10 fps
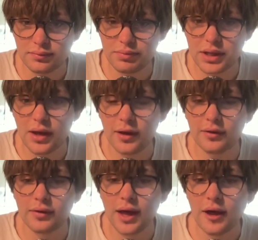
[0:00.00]

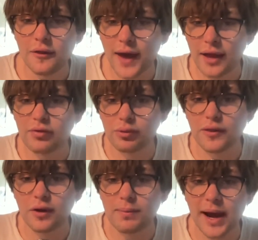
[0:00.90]
Because that's
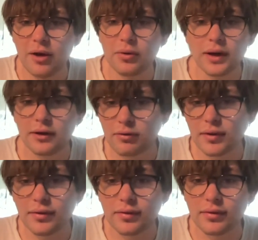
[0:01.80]
when their power
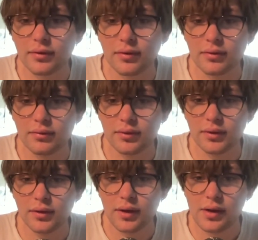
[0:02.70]
decreases.
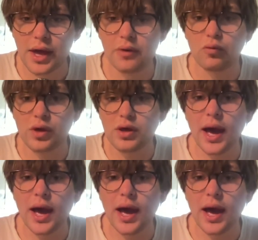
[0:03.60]
And we